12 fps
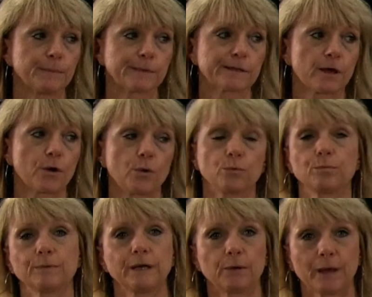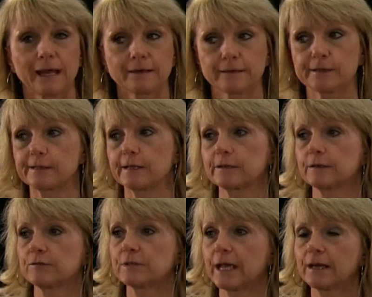So, handling
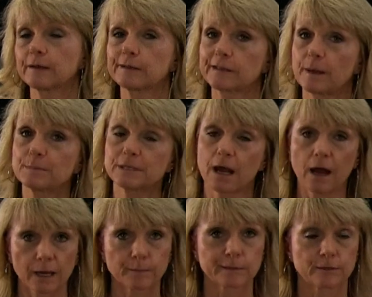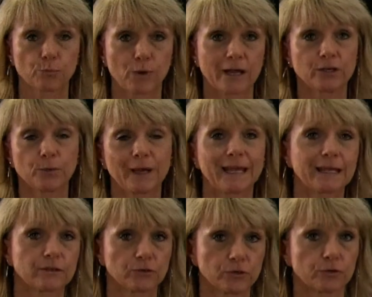sensitive data, sometimes the way you
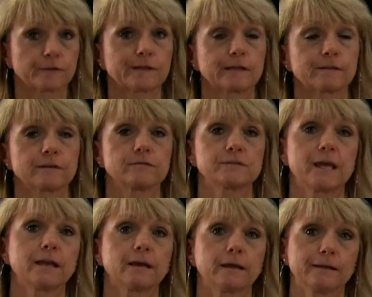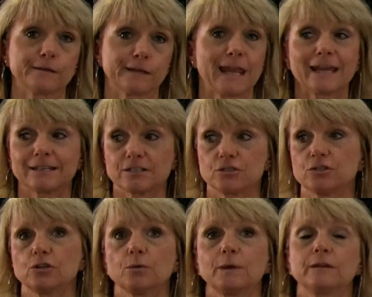handle your sensitive data is handed to
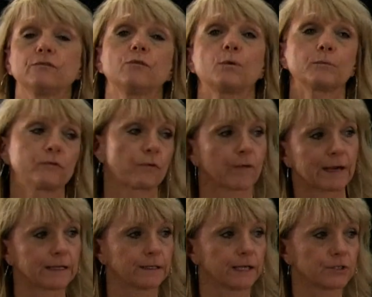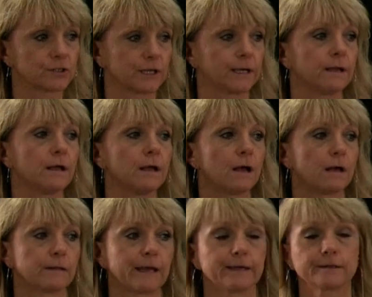you in the form of a regulation,
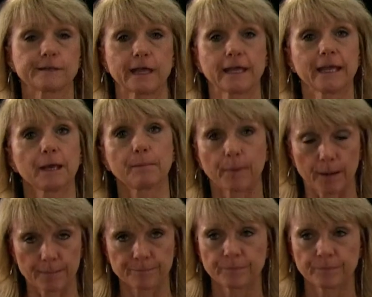like, say, HIPAA.